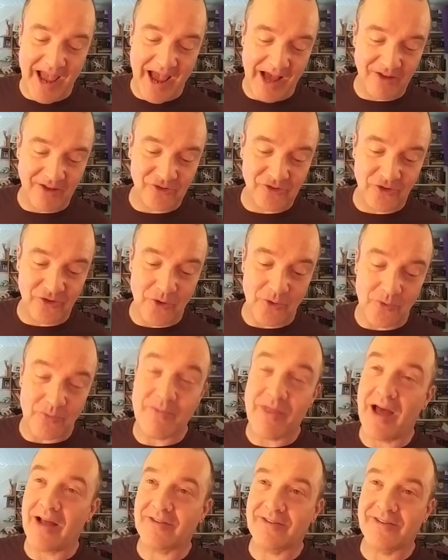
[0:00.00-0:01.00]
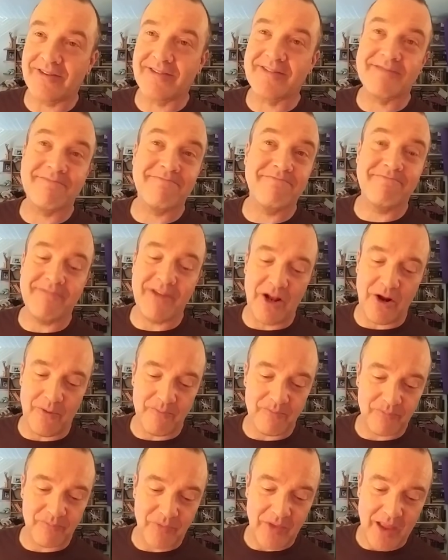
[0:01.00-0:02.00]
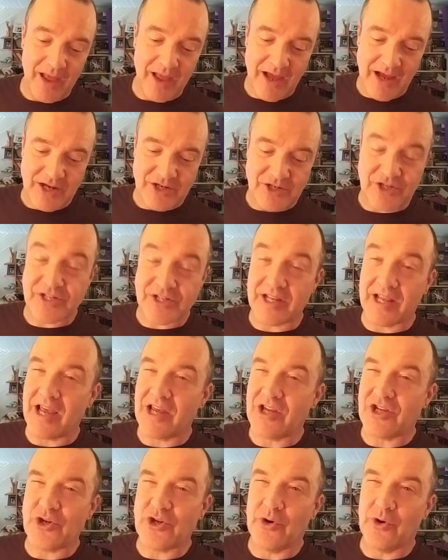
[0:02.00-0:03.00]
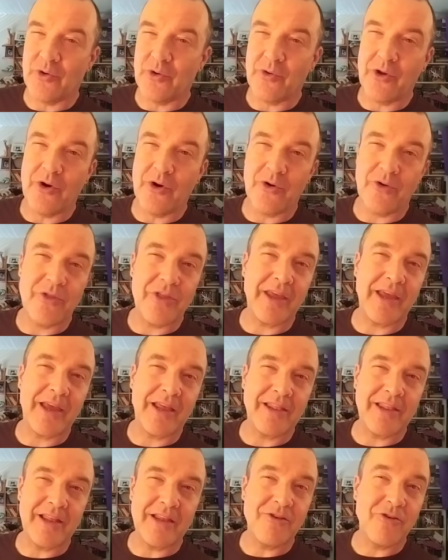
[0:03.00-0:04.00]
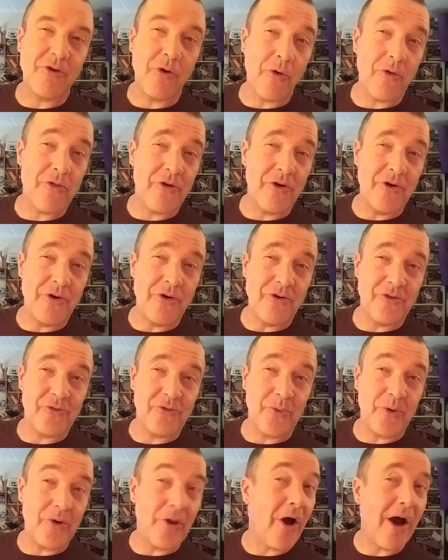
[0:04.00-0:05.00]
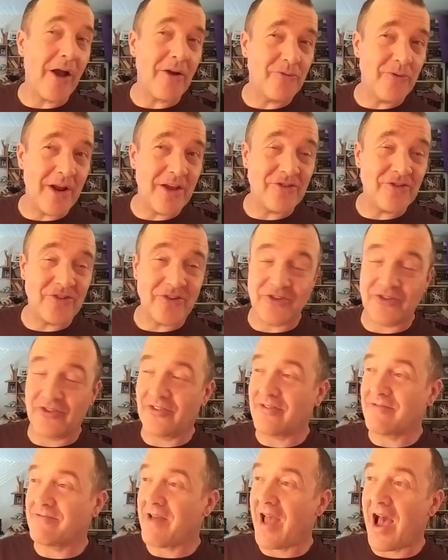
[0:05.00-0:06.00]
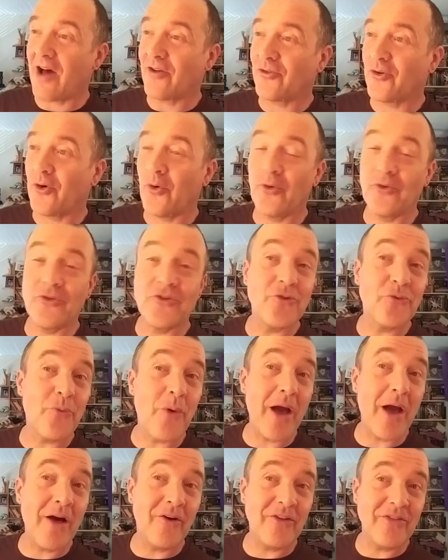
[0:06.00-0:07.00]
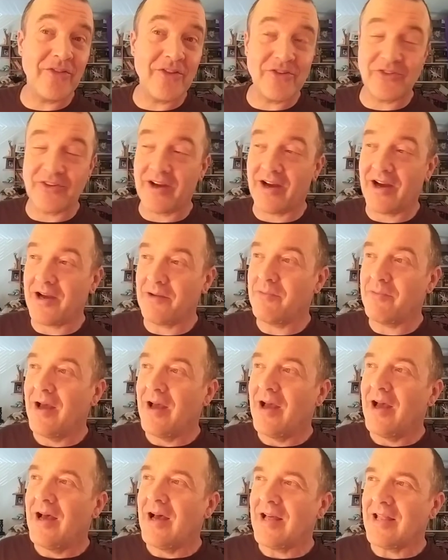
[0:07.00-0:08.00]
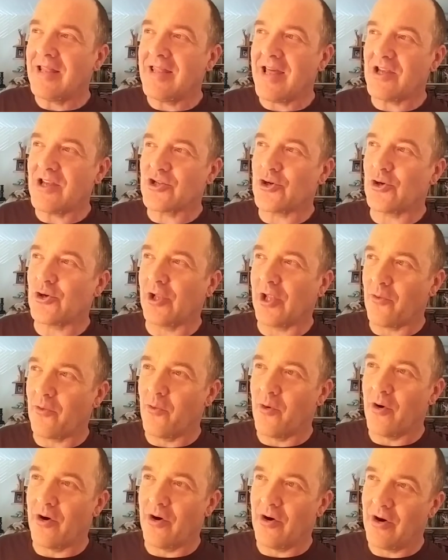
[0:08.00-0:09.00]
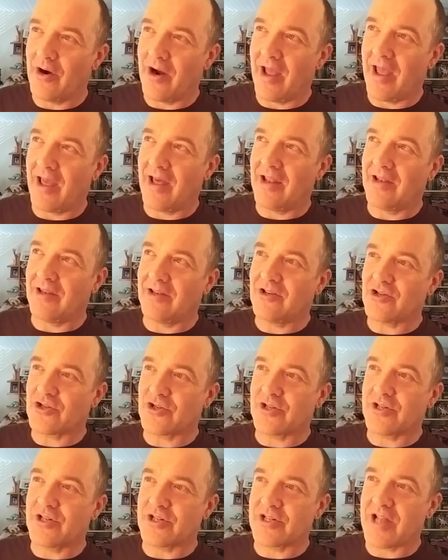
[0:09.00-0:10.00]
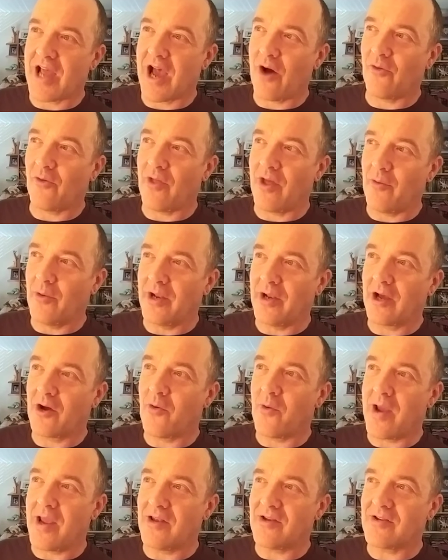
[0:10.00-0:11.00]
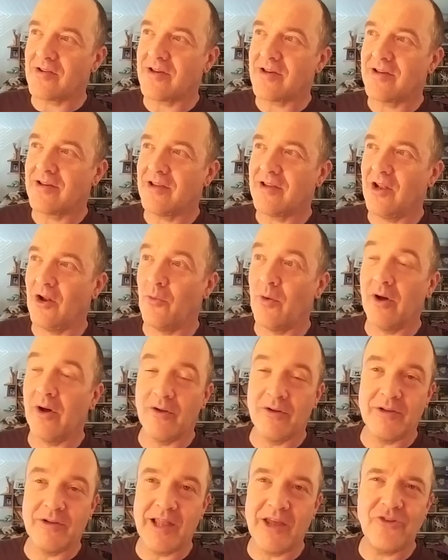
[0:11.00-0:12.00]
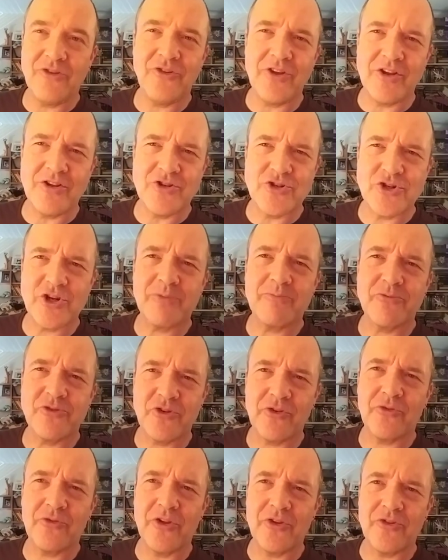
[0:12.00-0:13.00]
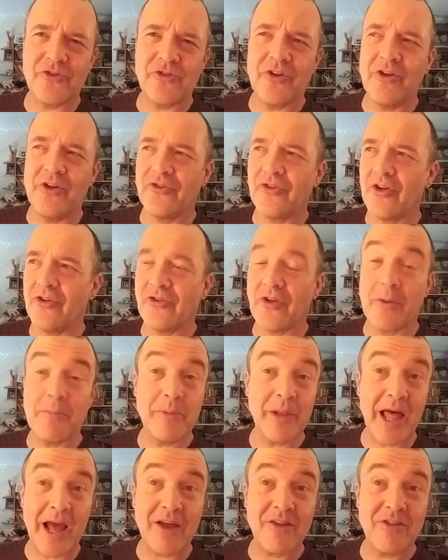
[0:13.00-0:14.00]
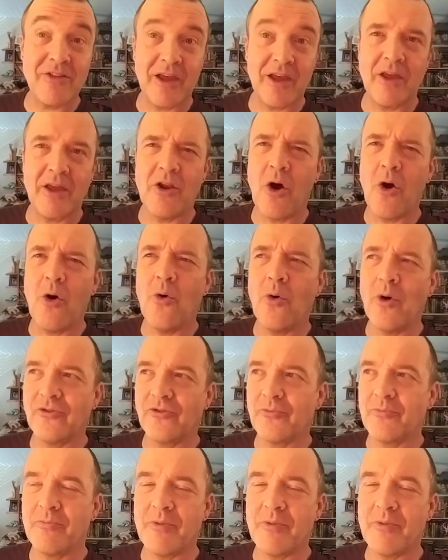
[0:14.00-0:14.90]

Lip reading: so that's, just in case you're thinking that Northerners were not racist assholes as well at this time, they certainly were. And just how they would equate, well, lazy and shiftless is a black thing, and oh, it's